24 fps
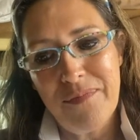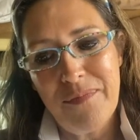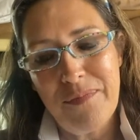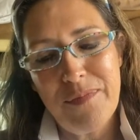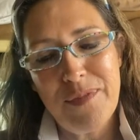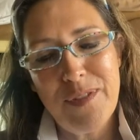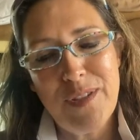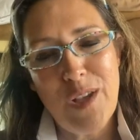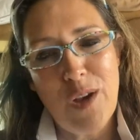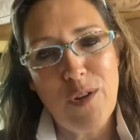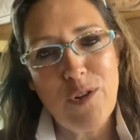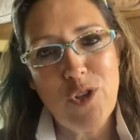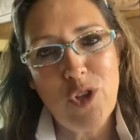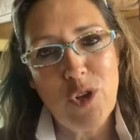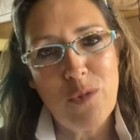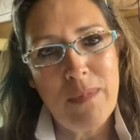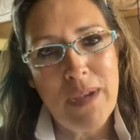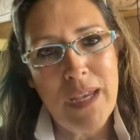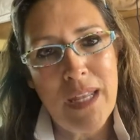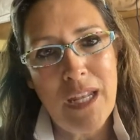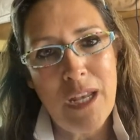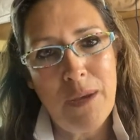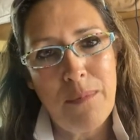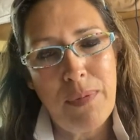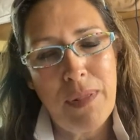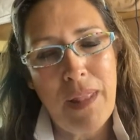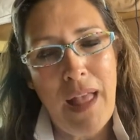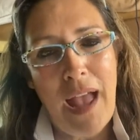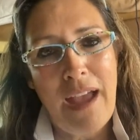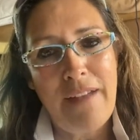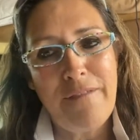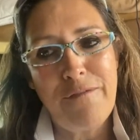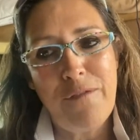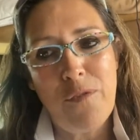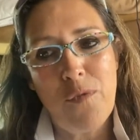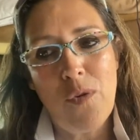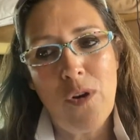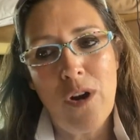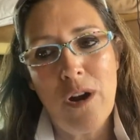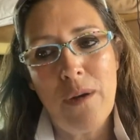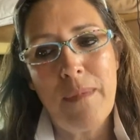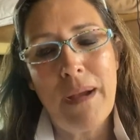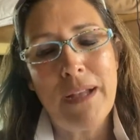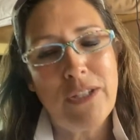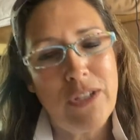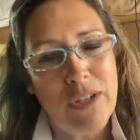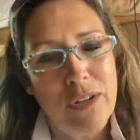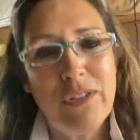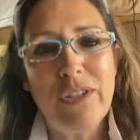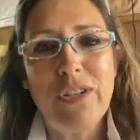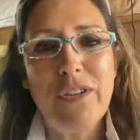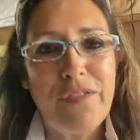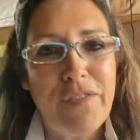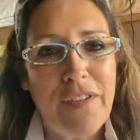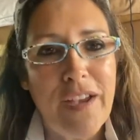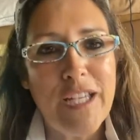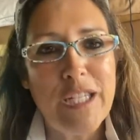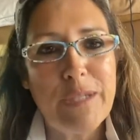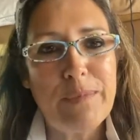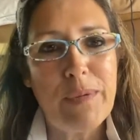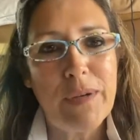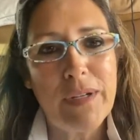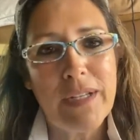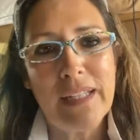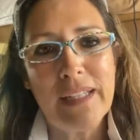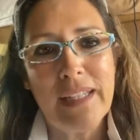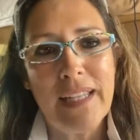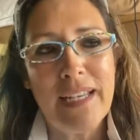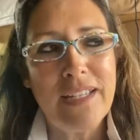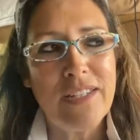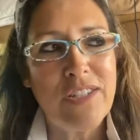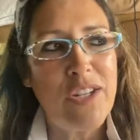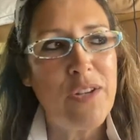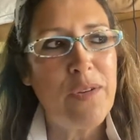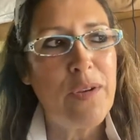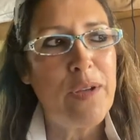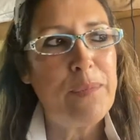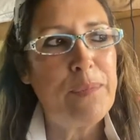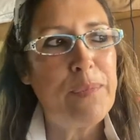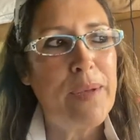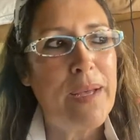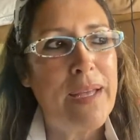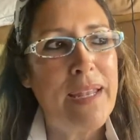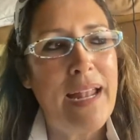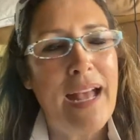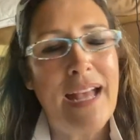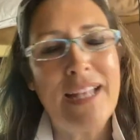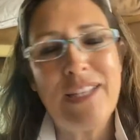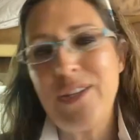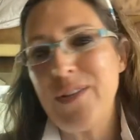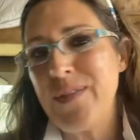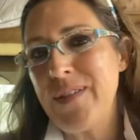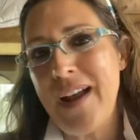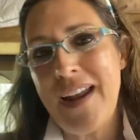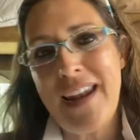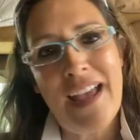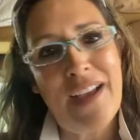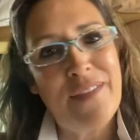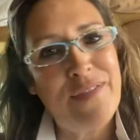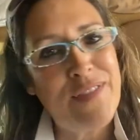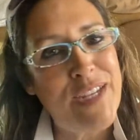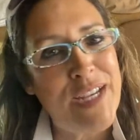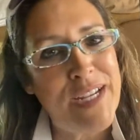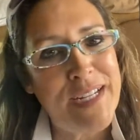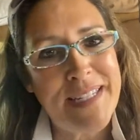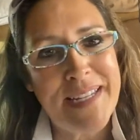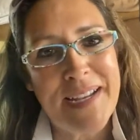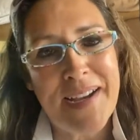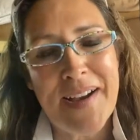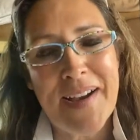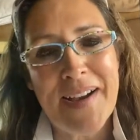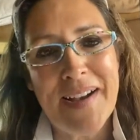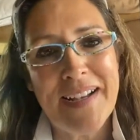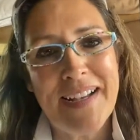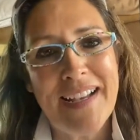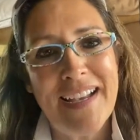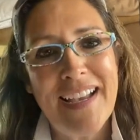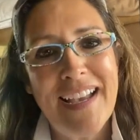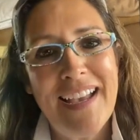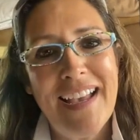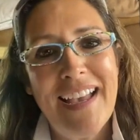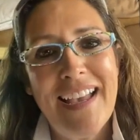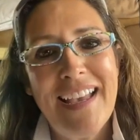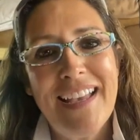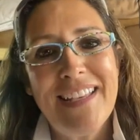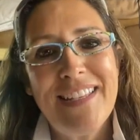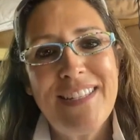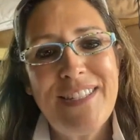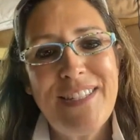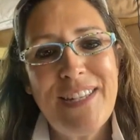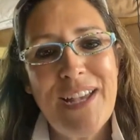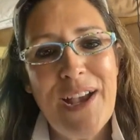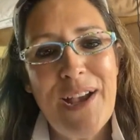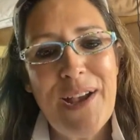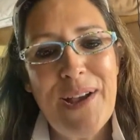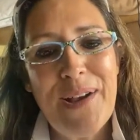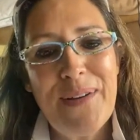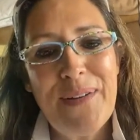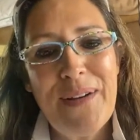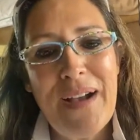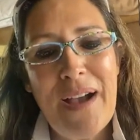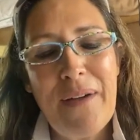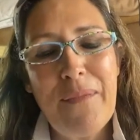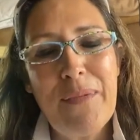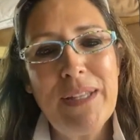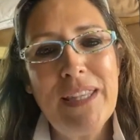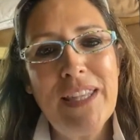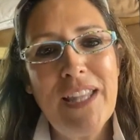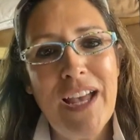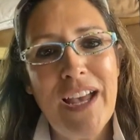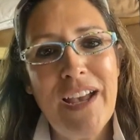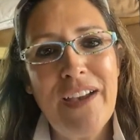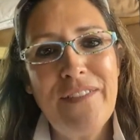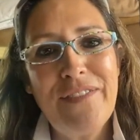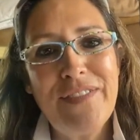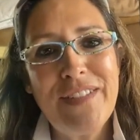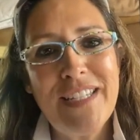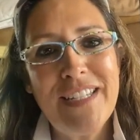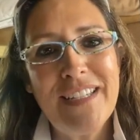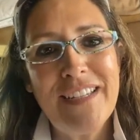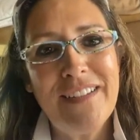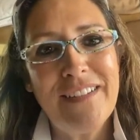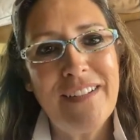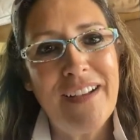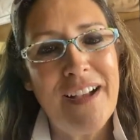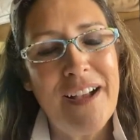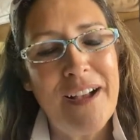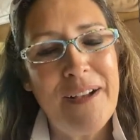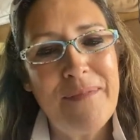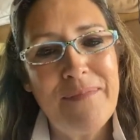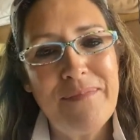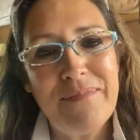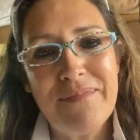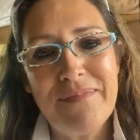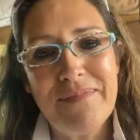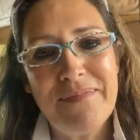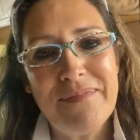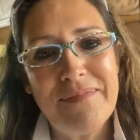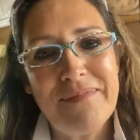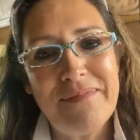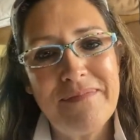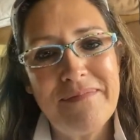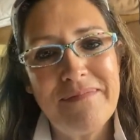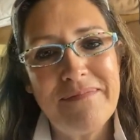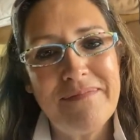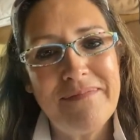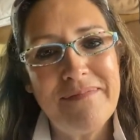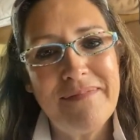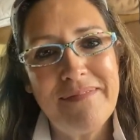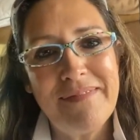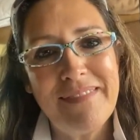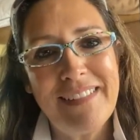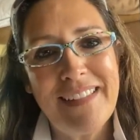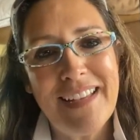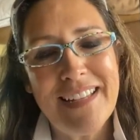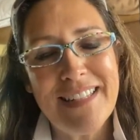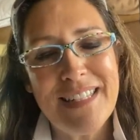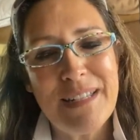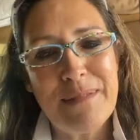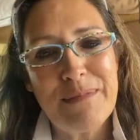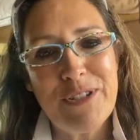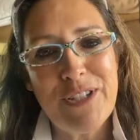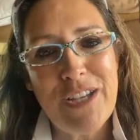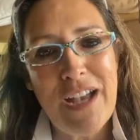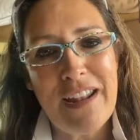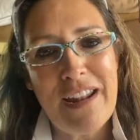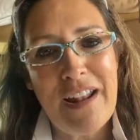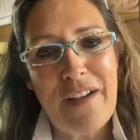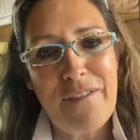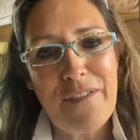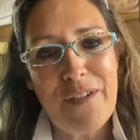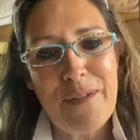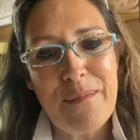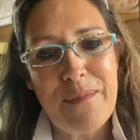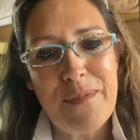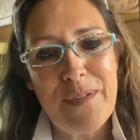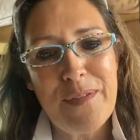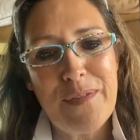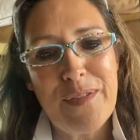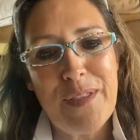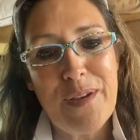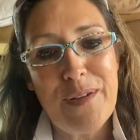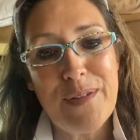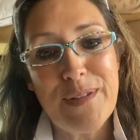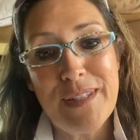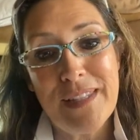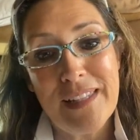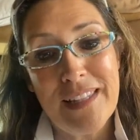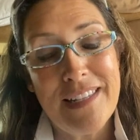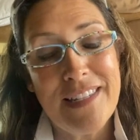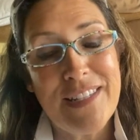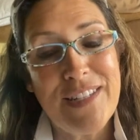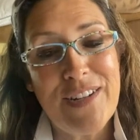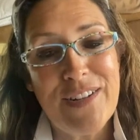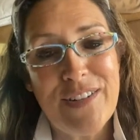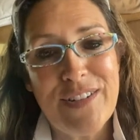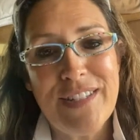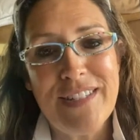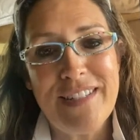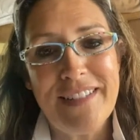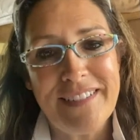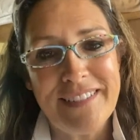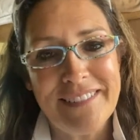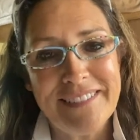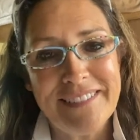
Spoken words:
social media platform. I do Facebook, it links to it, but I do not have TikTok. So I would love to get some shout out from those listeners.